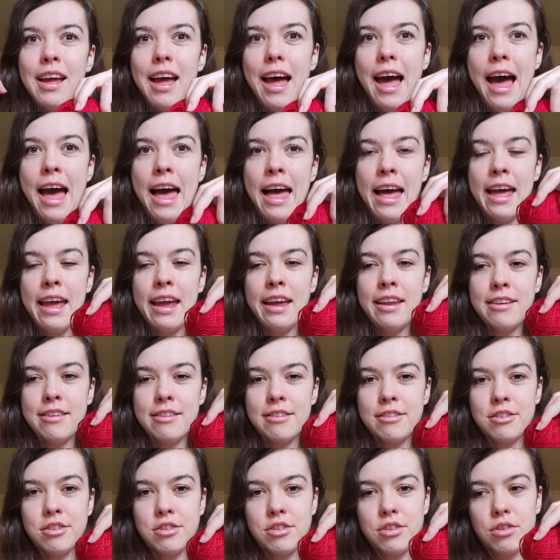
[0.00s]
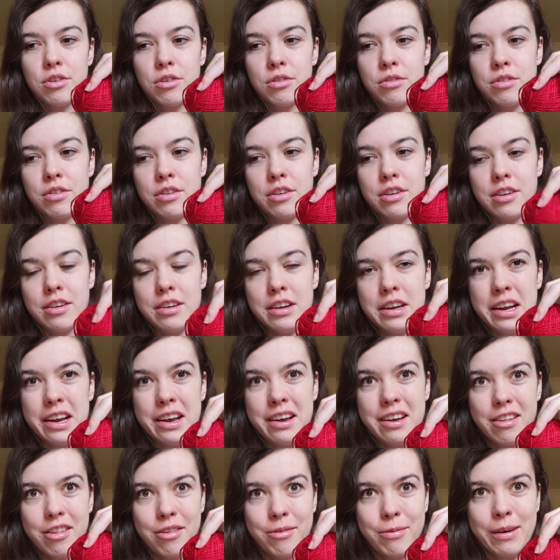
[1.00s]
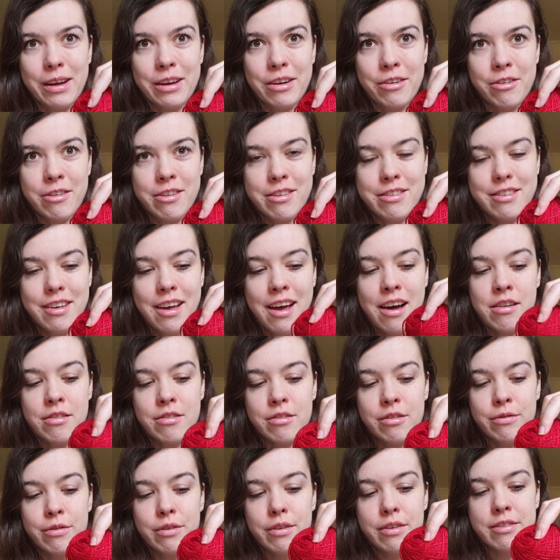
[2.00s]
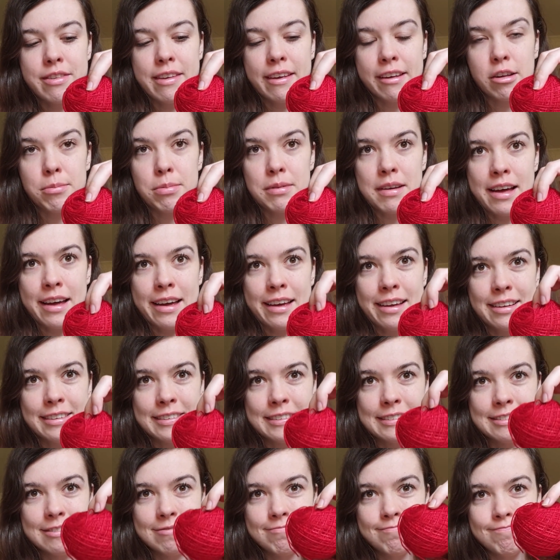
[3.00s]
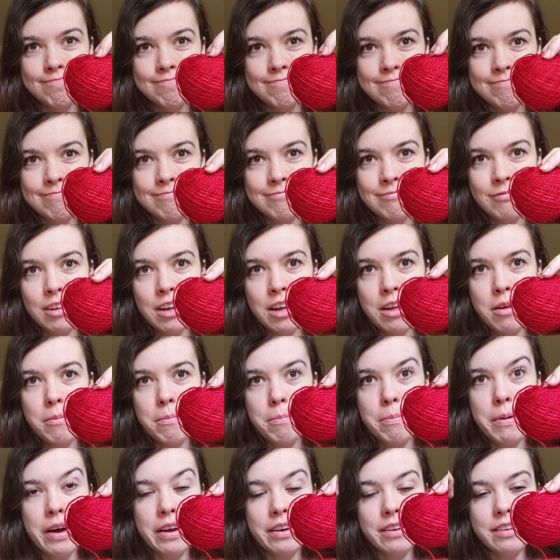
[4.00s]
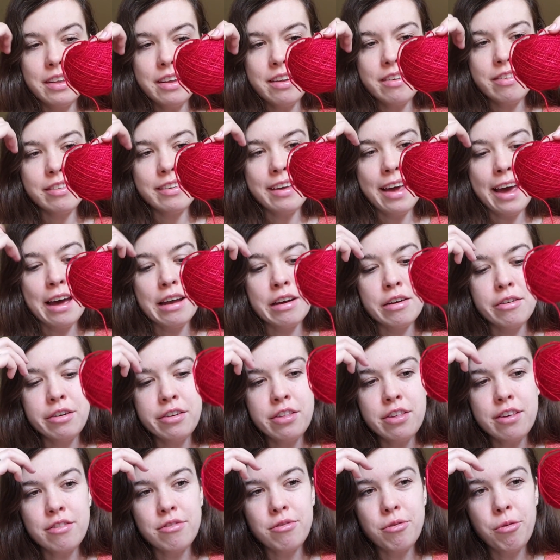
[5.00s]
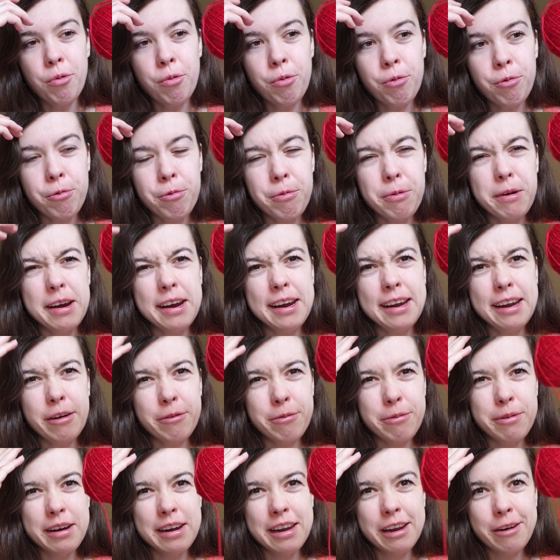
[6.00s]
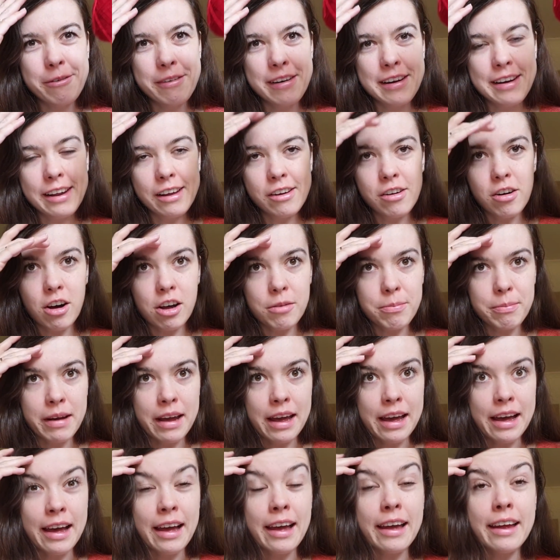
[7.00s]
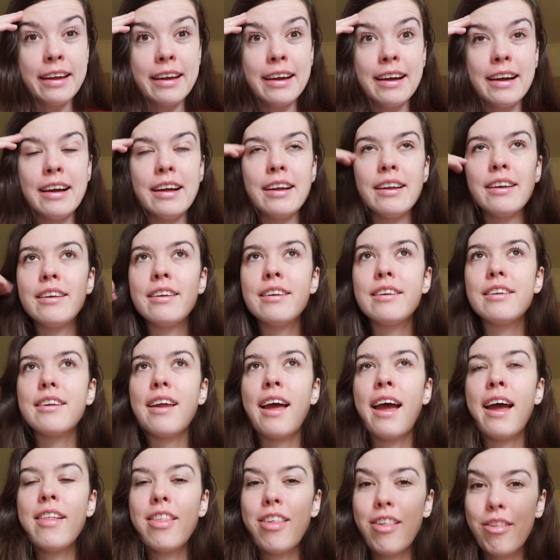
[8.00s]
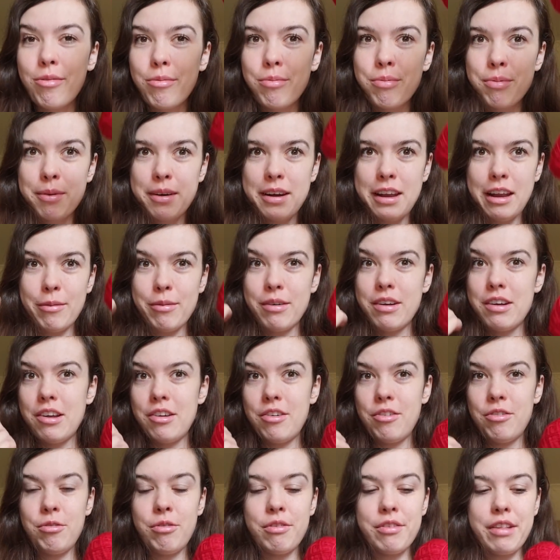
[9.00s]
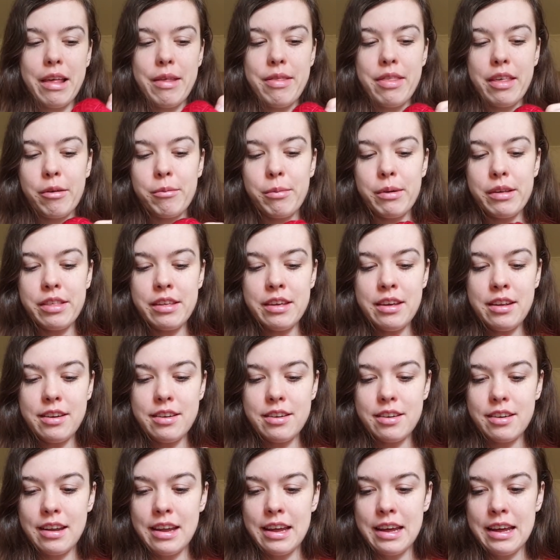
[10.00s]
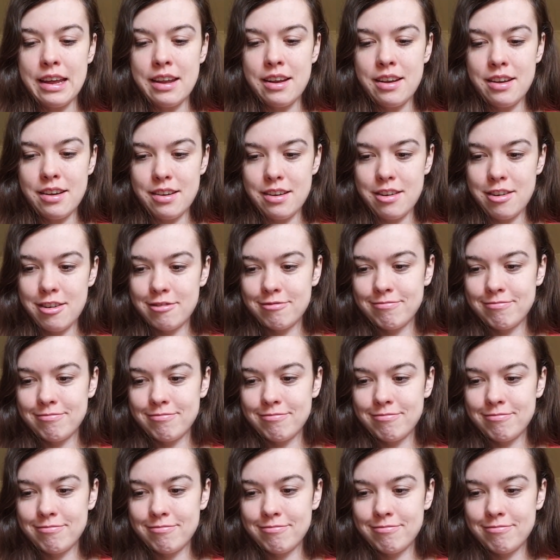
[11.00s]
I don't knit sweaters out of single ply. But this color just really, really, really caught my eye, and I just really wanted to do something with it, and